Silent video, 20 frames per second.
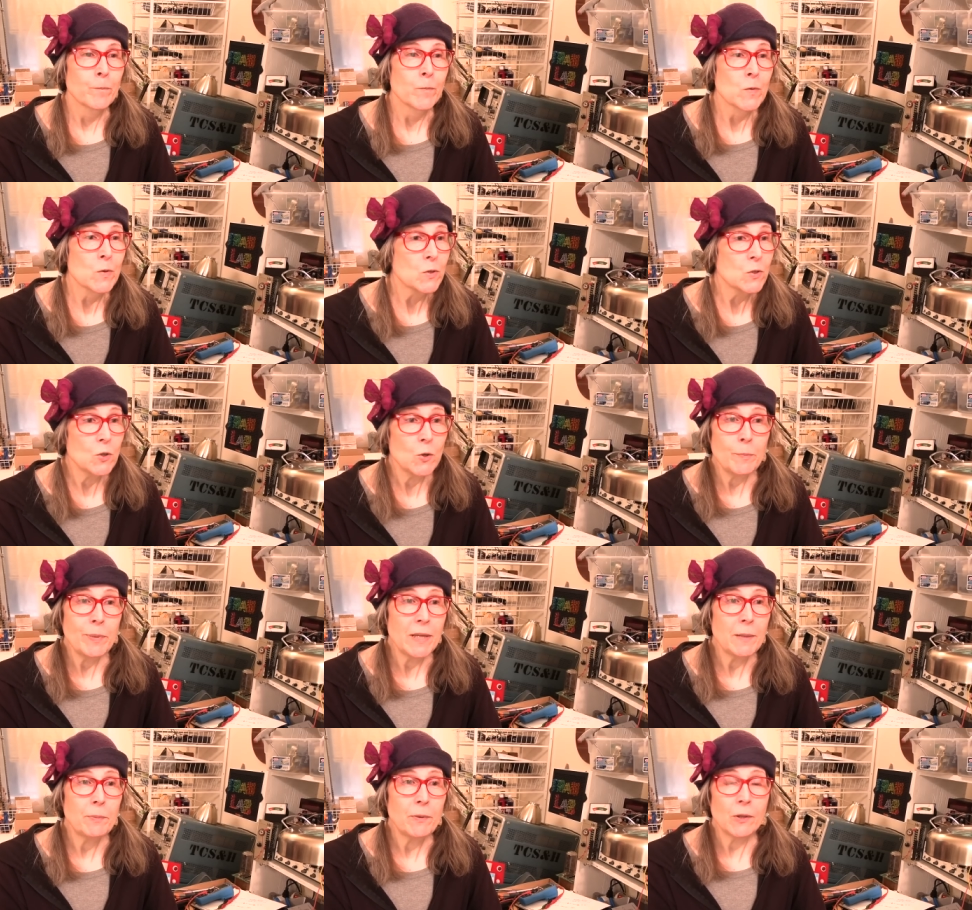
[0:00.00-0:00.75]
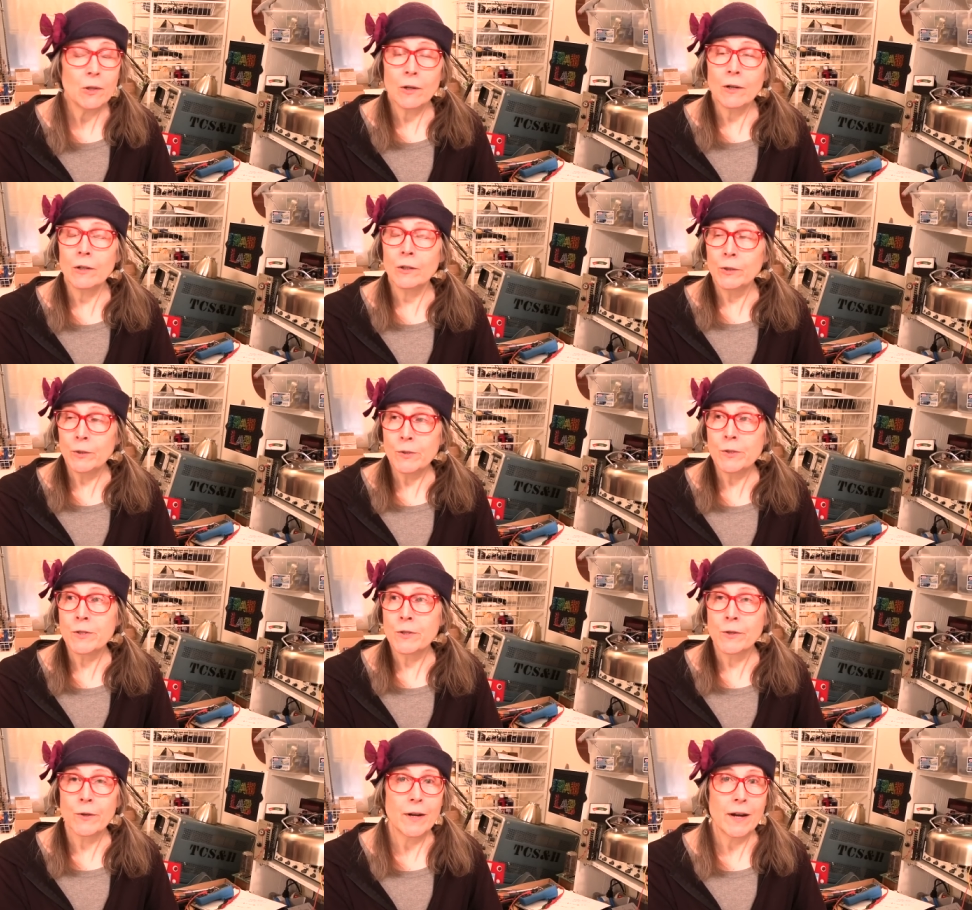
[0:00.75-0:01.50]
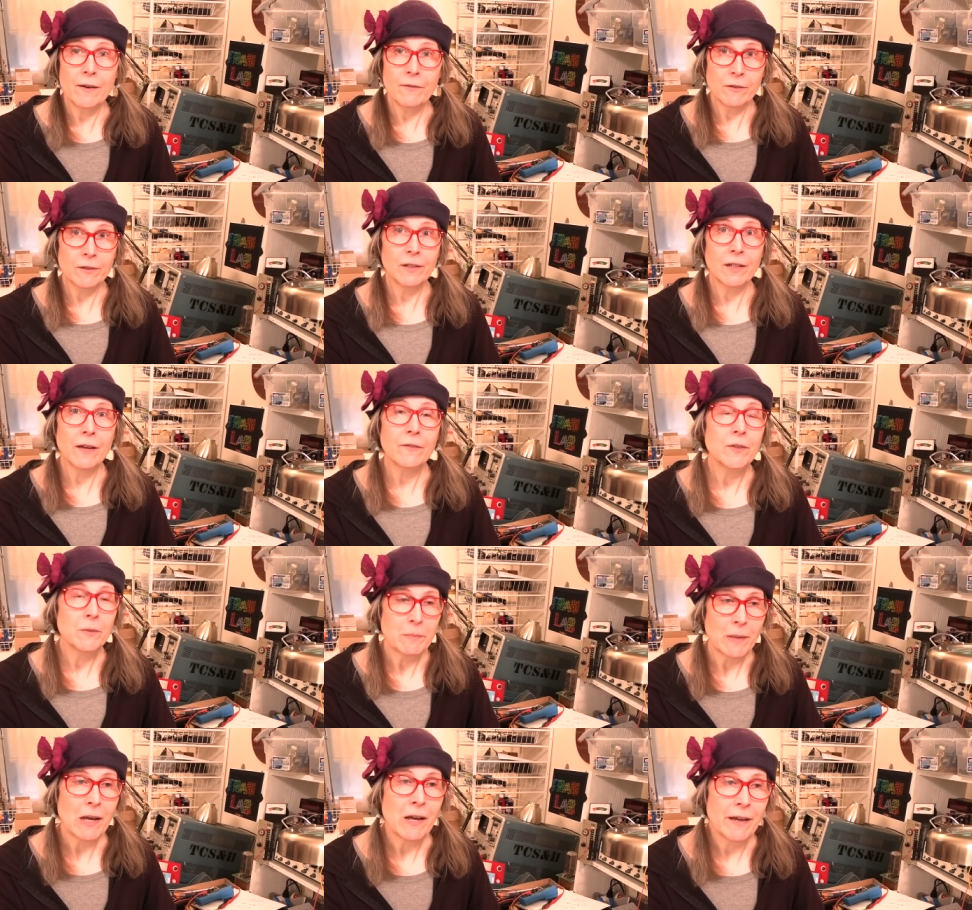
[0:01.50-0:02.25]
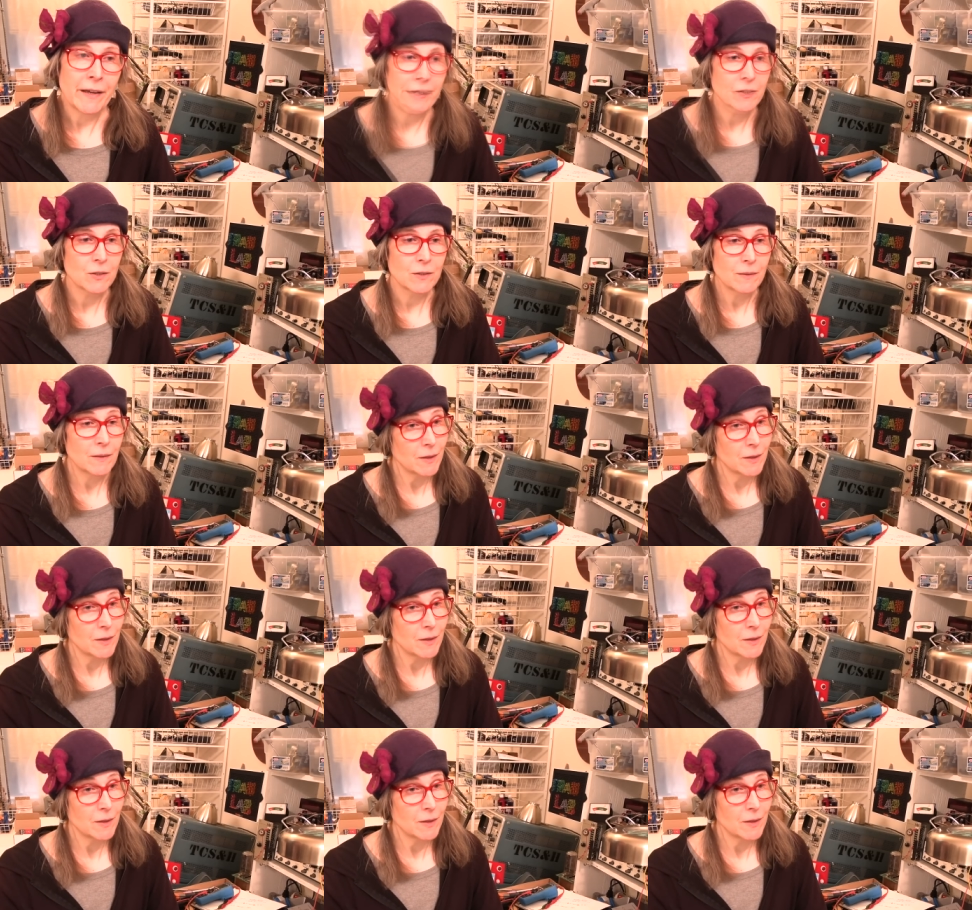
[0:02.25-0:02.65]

so people are losing their ever-loving mind.